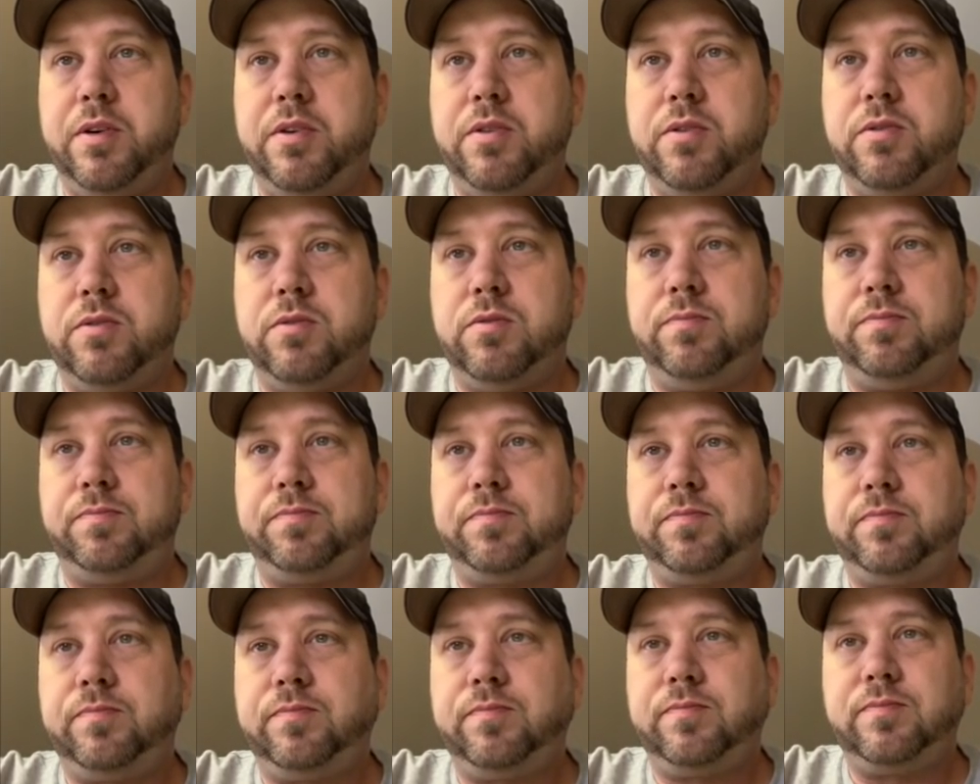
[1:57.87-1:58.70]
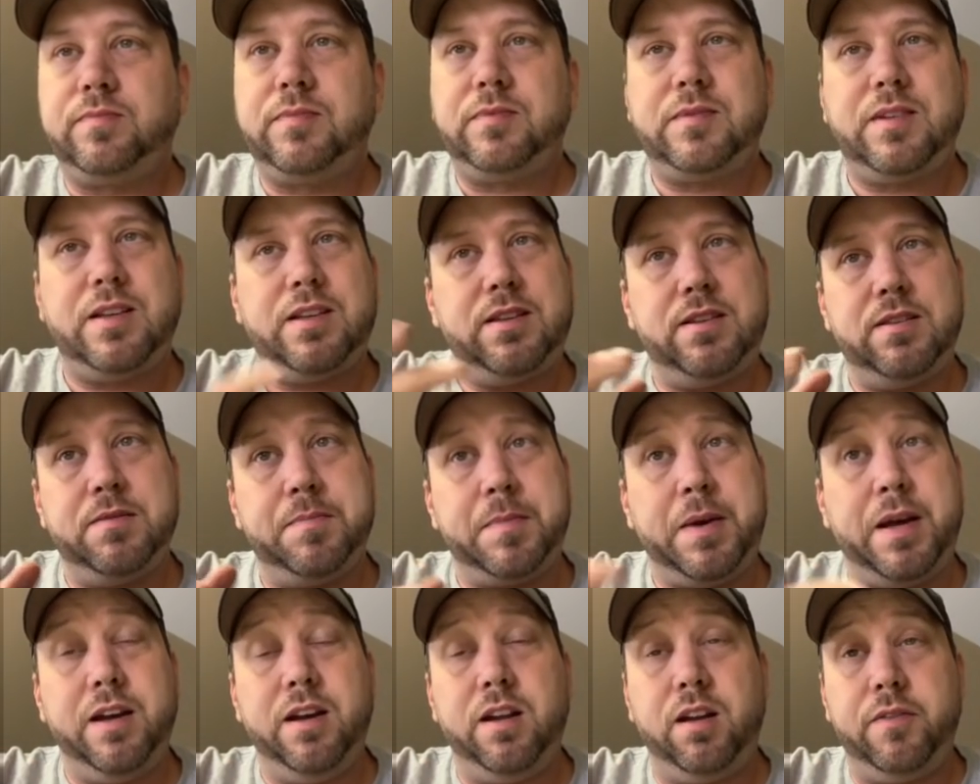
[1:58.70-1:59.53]
be cool.
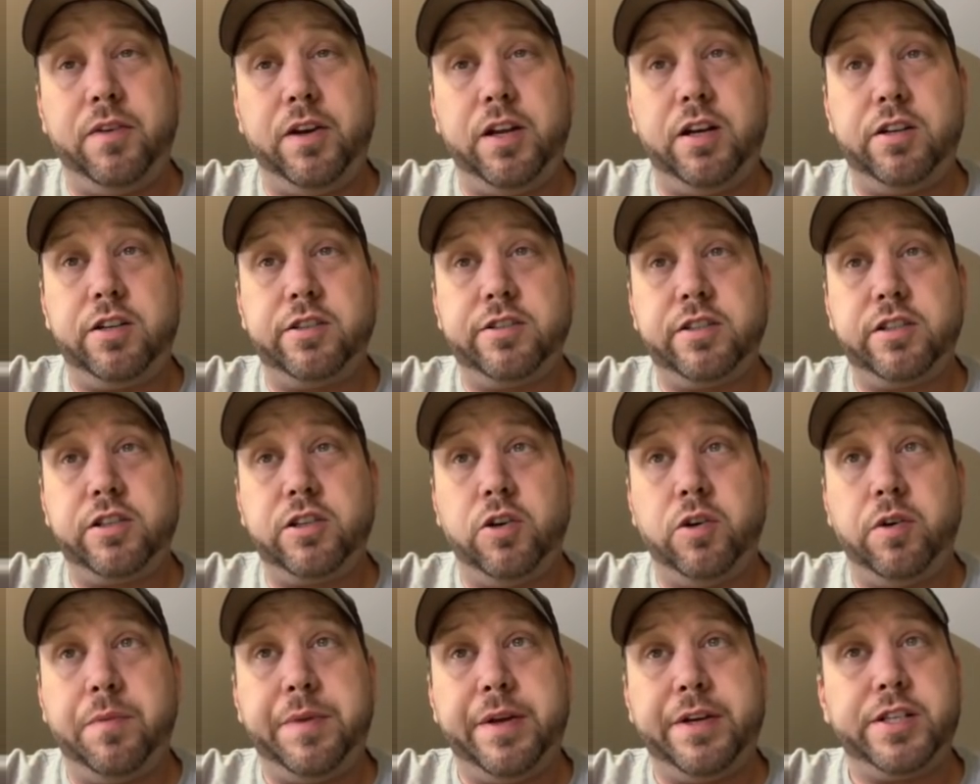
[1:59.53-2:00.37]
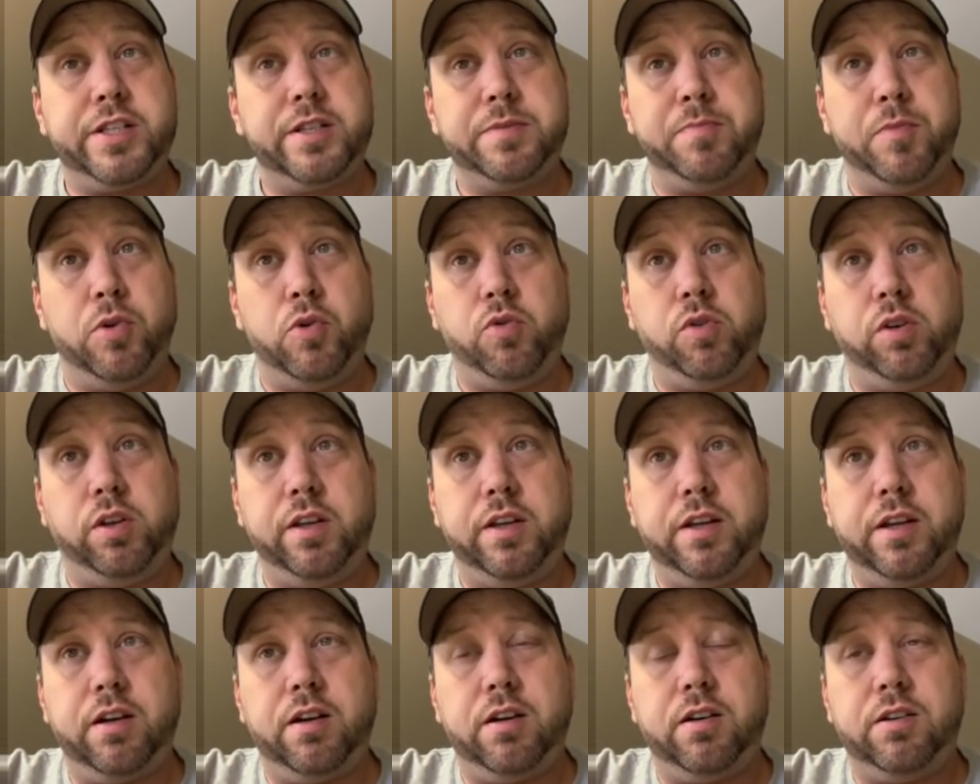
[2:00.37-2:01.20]
My elevator doesn't go up that smoothly at